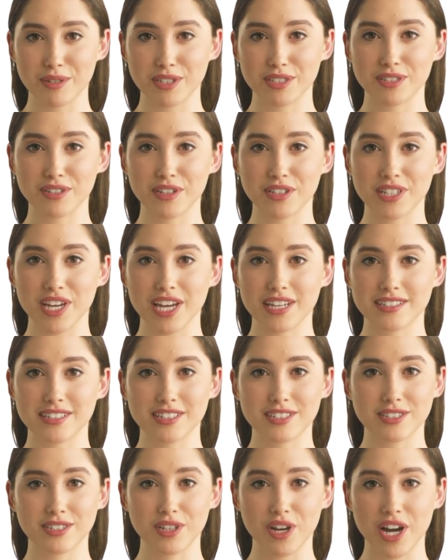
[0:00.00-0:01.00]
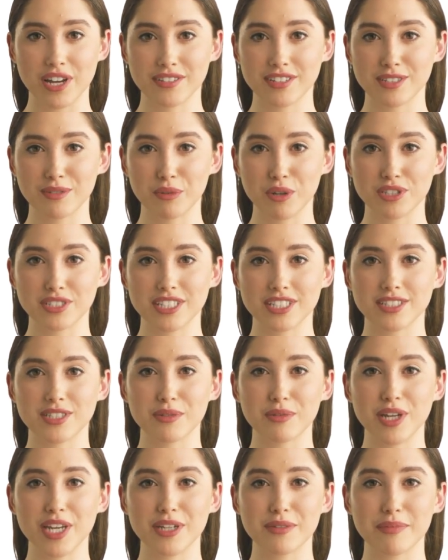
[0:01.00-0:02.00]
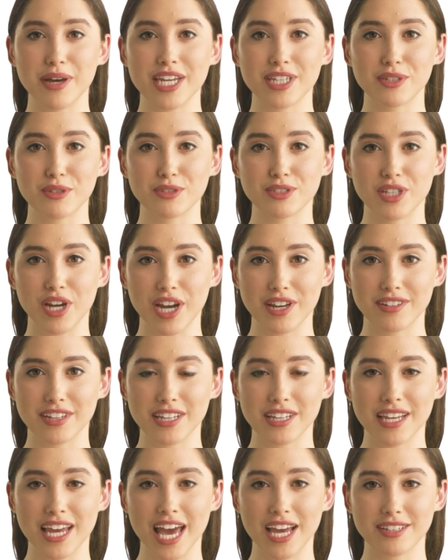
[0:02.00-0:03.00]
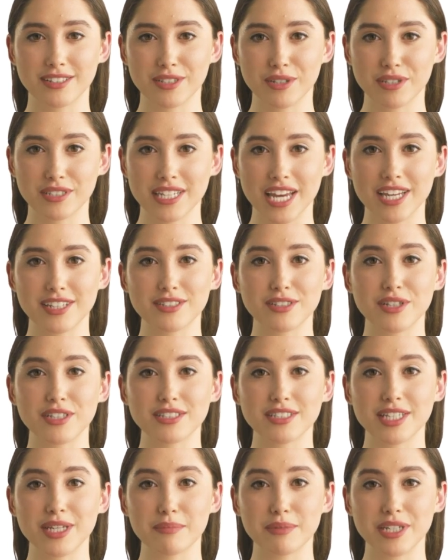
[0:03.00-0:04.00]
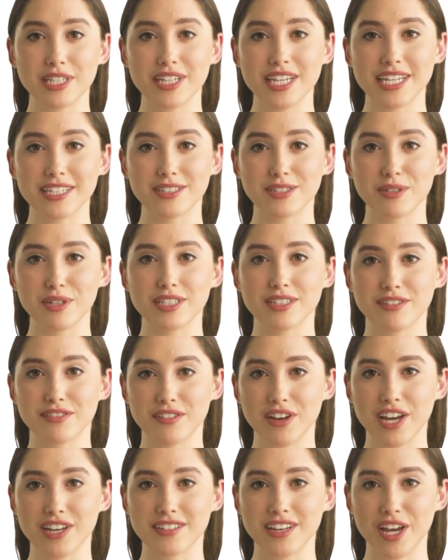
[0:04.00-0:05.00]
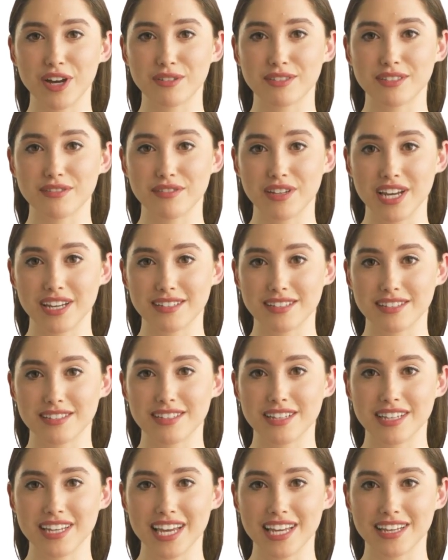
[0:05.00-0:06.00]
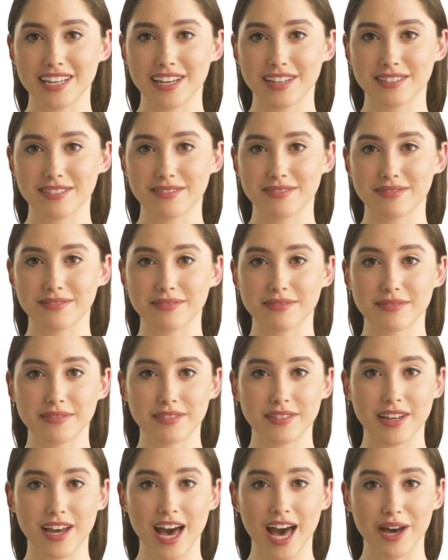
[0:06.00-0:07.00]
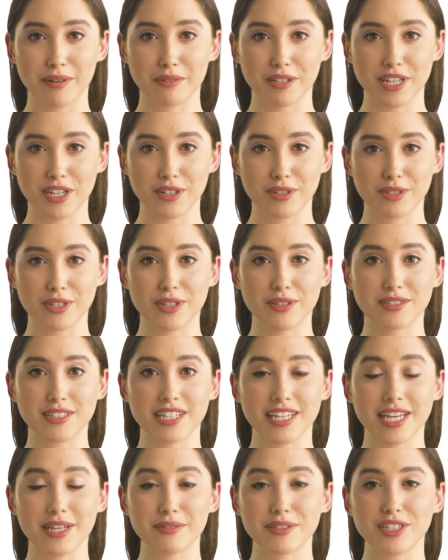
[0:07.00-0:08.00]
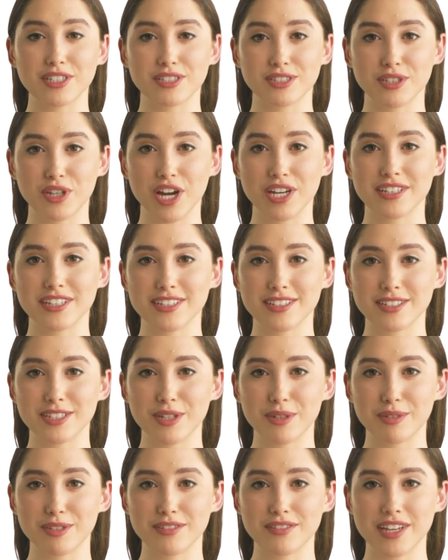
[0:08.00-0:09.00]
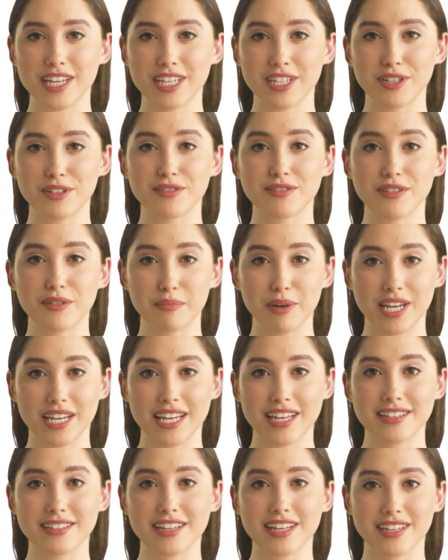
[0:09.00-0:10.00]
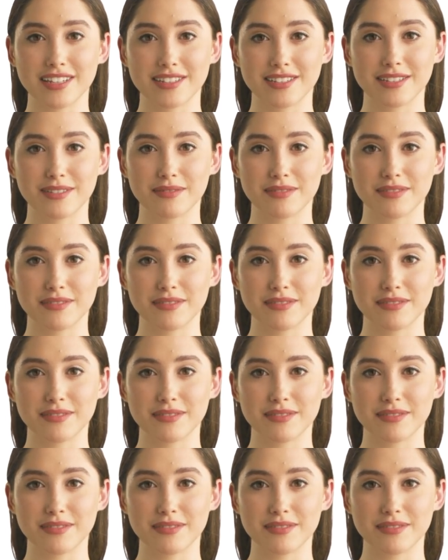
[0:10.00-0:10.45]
For licensed drivers wanting to learn manual driving, typically, 3 to 5 hours of lessons are needed. I recall using English Driving School's vehicle for my lessons.